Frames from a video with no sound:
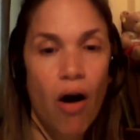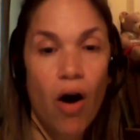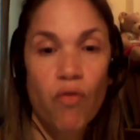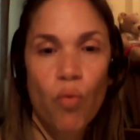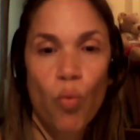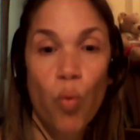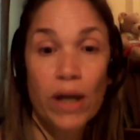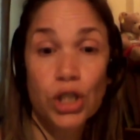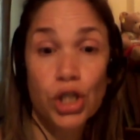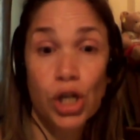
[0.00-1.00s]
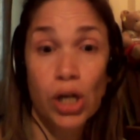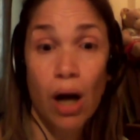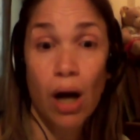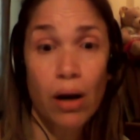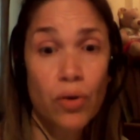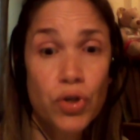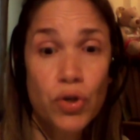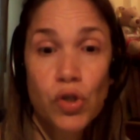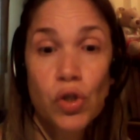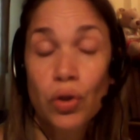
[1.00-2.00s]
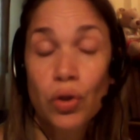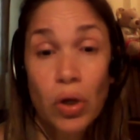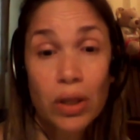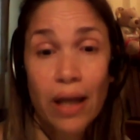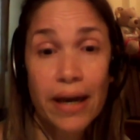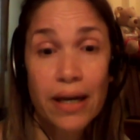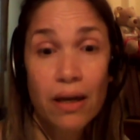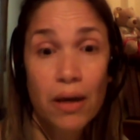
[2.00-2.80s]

of what Chicago used to look like